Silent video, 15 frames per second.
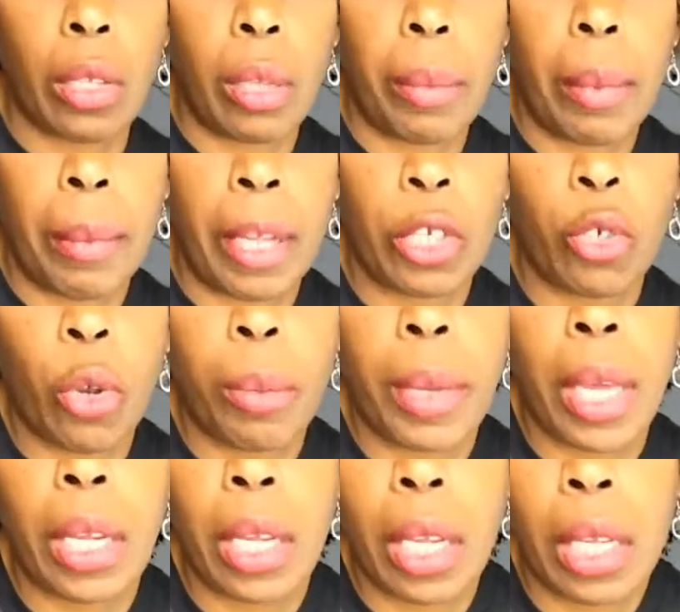Let me make sure I'm
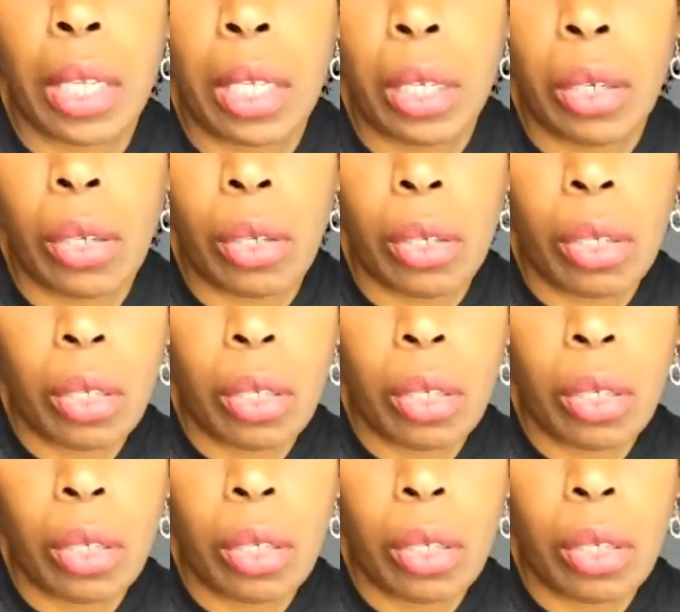getting in here.